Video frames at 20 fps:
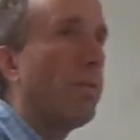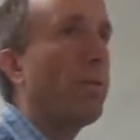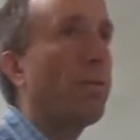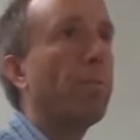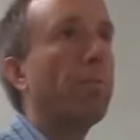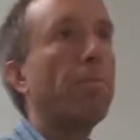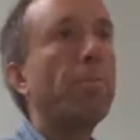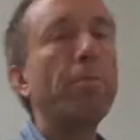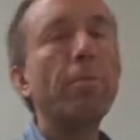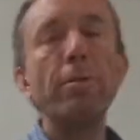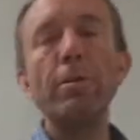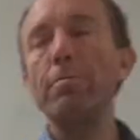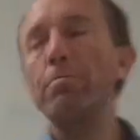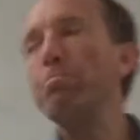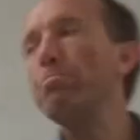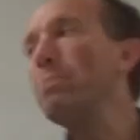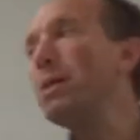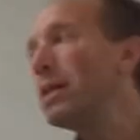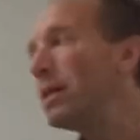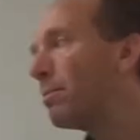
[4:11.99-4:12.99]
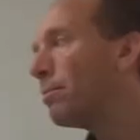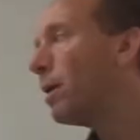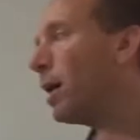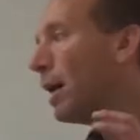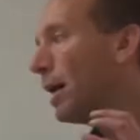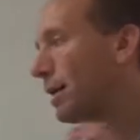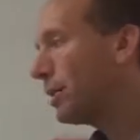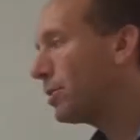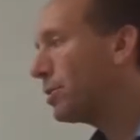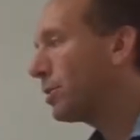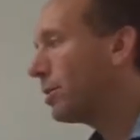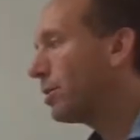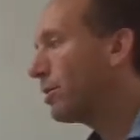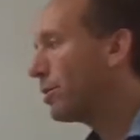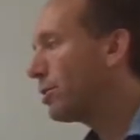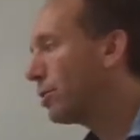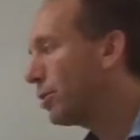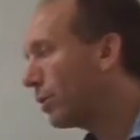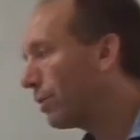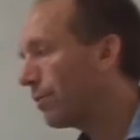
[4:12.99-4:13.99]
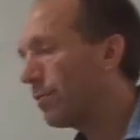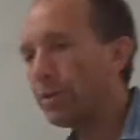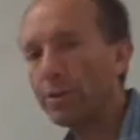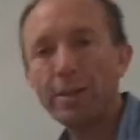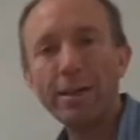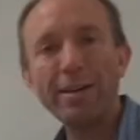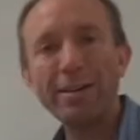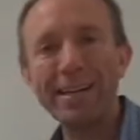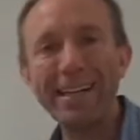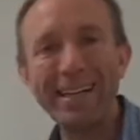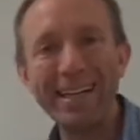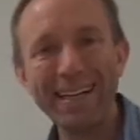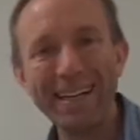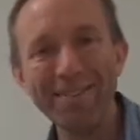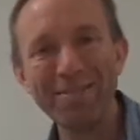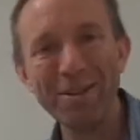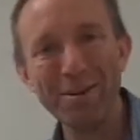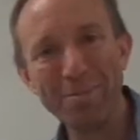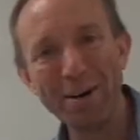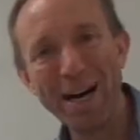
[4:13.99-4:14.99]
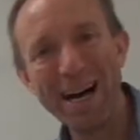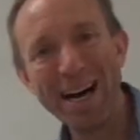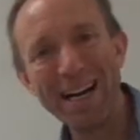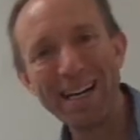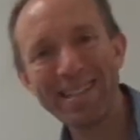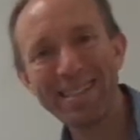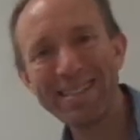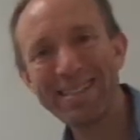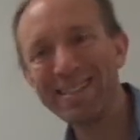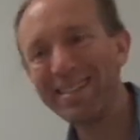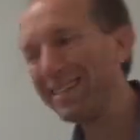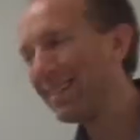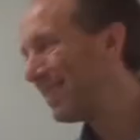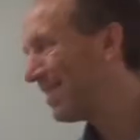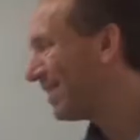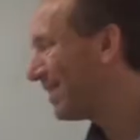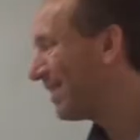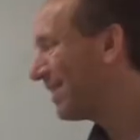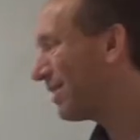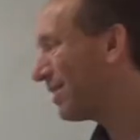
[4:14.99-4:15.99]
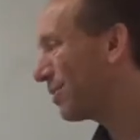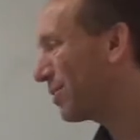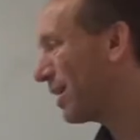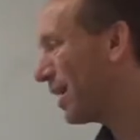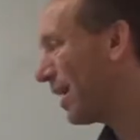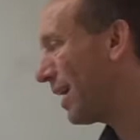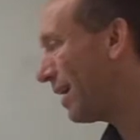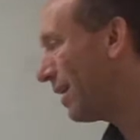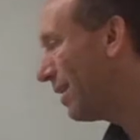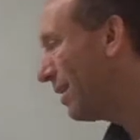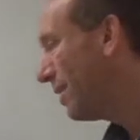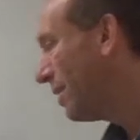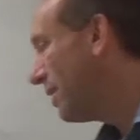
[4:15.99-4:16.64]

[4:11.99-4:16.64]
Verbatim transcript: will minimize the surface area of the box. Okay?